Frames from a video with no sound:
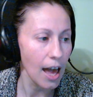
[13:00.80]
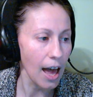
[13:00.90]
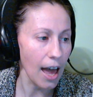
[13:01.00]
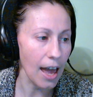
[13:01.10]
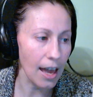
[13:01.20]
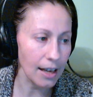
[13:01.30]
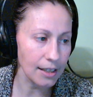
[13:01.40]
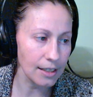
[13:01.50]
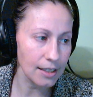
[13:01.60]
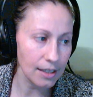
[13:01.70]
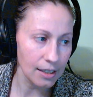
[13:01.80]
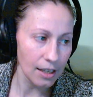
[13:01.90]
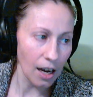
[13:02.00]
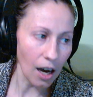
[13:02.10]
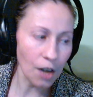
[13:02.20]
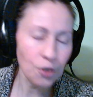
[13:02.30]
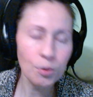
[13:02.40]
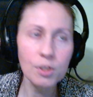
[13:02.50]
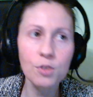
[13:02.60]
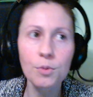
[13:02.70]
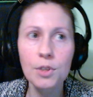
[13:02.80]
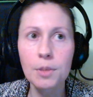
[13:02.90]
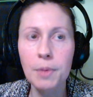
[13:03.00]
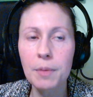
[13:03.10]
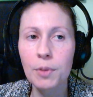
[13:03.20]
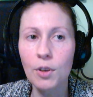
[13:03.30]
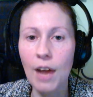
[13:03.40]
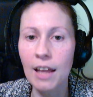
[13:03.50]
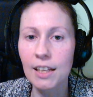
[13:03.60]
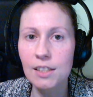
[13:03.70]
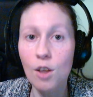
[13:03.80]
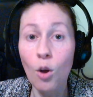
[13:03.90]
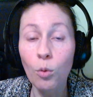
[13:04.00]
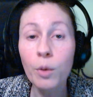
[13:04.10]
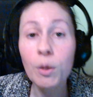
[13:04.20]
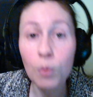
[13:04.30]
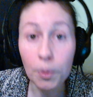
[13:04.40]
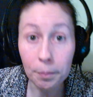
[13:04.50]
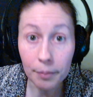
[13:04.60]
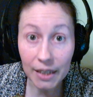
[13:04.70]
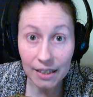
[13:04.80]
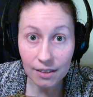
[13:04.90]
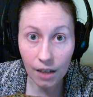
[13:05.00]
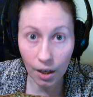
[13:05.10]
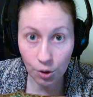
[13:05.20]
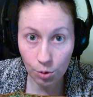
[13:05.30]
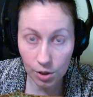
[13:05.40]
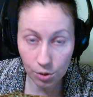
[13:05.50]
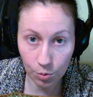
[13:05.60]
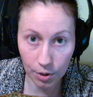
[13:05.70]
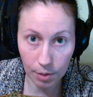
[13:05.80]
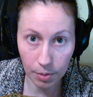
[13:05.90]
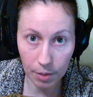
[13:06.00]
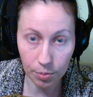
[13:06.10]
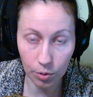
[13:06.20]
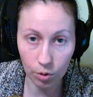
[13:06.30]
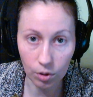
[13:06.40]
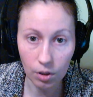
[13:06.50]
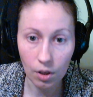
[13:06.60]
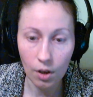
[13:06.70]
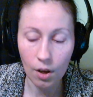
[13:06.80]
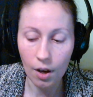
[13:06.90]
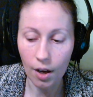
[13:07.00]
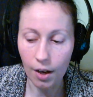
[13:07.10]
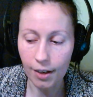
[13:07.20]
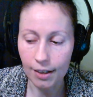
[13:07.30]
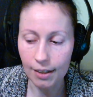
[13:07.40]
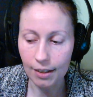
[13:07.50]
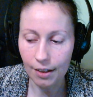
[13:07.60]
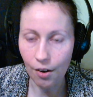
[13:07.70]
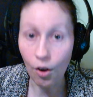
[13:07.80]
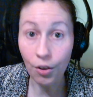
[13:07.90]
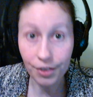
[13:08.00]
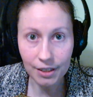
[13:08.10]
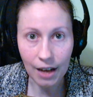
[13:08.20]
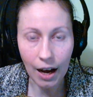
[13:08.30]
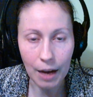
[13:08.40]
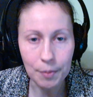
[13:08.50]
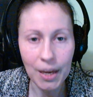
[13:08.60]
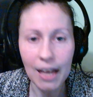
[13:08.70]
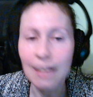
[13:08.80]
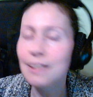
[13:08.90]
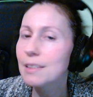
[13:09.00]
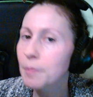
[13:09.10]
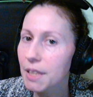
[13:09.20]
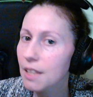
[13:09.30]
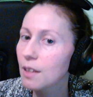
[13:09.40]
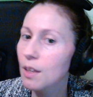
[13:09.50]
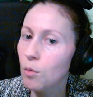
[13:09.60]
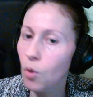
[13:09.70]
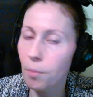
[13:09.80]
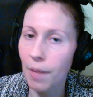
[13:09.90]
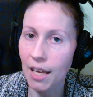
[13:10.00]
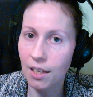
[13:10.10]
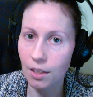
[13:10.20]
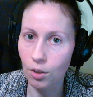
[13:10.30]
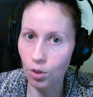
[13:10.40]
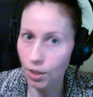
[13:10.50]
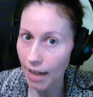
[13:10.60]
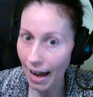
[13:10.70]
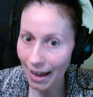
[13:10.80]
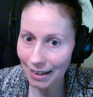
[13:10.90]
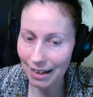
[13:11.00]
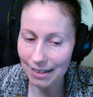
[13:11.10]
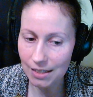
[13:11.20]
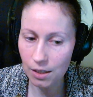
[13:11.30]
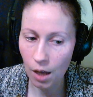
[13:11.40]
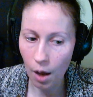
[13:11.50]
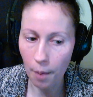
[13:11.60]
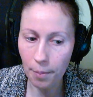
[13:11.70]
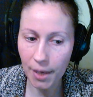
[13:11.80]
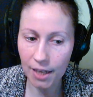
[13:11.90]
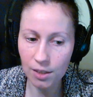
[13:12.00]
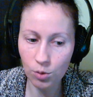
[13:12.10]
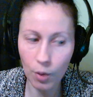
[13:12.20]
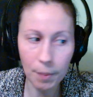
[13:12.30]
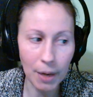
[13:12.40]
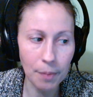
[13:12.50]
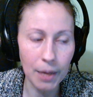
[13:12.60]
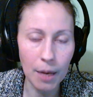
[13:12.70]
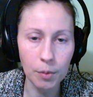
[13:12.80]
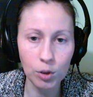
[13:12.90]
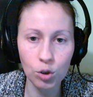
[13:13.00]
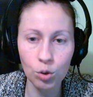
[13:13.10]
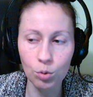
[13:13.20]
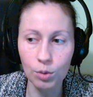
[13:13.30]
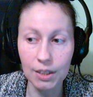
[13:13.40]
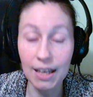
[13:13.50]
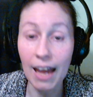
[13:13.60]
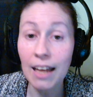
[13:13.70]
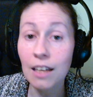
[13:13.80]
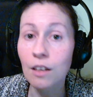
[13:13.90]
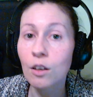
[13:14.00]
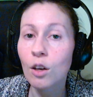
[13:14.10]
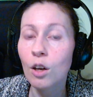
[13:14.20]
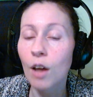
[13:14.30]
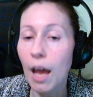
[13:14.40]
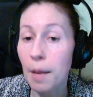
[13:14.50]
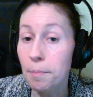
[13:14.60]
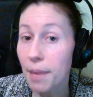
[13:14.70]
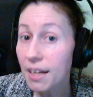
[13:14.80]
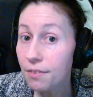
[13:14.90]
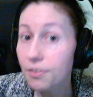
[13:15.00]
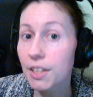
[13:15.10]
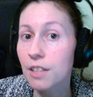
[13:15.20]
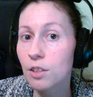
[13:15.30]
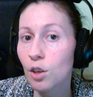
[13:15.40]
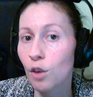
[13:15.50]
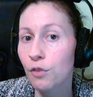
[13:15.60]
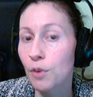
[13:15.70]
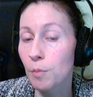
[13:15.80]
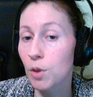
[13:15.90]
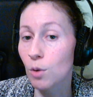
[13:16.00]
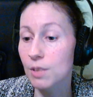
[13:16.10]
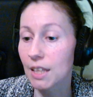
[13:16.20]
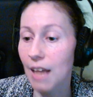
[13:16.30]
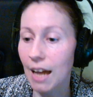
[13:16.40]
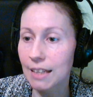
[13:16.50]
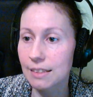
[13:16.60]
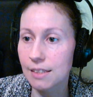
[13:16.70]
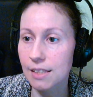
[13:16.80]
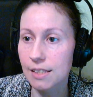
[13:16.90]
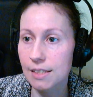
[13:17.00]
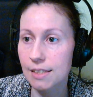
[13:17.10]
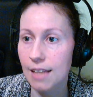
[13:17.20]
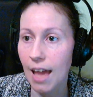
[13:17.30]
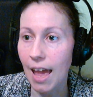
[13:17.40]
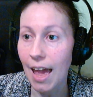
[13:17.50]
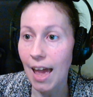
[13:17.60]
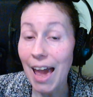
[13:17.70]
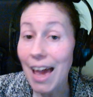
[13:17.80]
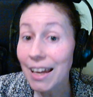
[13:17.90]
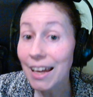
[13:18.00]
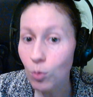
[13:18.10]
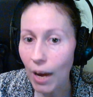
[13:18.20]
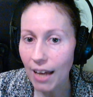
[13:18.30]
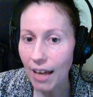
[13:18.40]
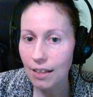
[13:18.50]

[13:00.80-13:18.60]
And untrustworthy people or allies, we will meet untrustworthy people all the time. It doesn't mean that they won't make good allies, because we might be able to gain and benefit from those alliances anyway.